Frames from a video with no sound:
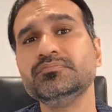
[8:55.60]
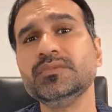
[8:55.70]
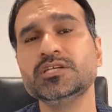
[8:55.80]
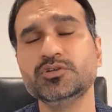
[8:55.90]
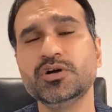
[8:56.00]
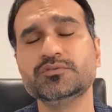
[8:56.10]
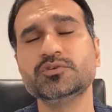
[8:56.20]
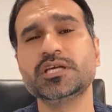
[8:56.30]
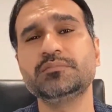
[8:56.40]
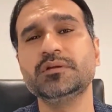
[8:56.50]
you have
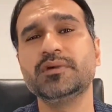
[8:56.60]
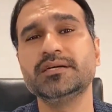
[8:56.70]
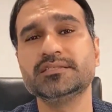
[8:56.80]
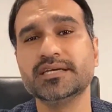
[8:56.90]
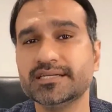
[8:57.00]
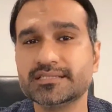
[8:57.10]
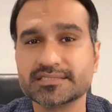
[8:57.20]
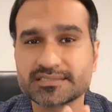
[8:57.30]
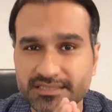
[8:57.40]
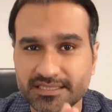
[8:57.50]
to keep in mind that the
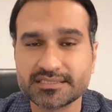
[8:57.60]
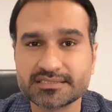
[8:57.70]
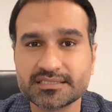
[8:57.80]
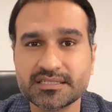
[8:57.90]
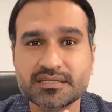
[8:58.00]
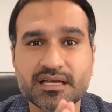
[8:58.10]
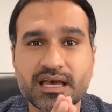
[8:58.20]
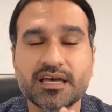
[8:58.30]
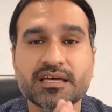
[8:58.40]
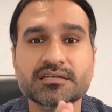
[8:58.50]
states
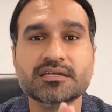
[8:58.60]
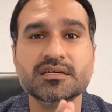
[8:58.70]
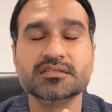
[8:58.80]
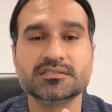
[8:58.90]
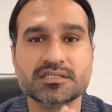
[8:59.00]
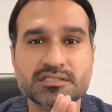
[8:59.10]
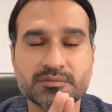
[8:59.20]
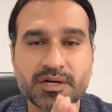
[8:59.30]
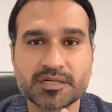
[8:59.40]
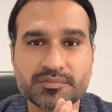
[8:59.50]
and the
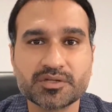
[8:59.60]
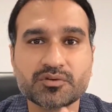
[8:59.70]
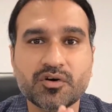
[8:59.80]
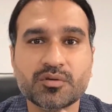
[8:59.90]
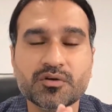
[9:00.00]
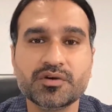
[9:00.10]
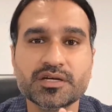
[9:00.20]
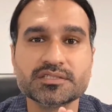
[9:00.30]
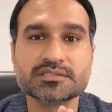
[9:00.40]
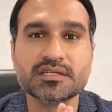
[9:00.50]
Department of Home
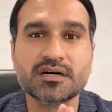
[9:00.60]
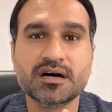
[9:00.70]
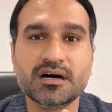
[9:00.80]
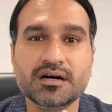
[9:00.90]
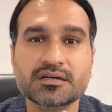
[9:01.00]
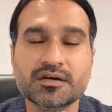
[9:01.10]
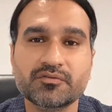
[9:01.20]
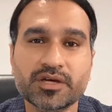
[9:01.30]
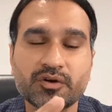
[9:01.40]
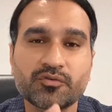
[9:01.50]
Affairs, the
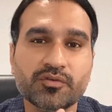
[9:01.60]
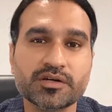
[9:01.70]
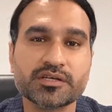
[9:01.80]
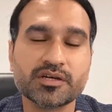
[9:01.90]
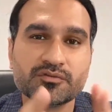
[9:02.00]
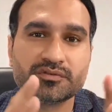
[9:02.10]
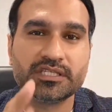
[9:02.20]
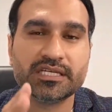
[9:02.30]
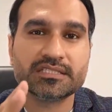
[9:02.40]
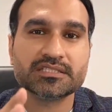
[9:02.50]
way of working of
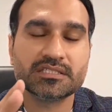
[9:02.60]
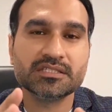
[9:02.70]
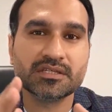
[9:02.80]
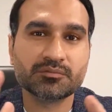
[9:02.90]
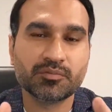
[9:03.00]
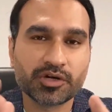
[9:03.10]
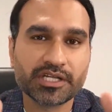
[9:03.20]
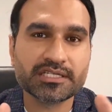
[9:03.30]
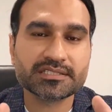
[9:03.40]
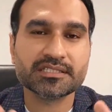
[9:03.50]
these
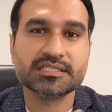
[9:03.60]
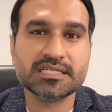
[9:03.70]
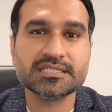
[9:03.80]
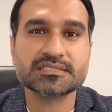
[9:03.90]
bodies, these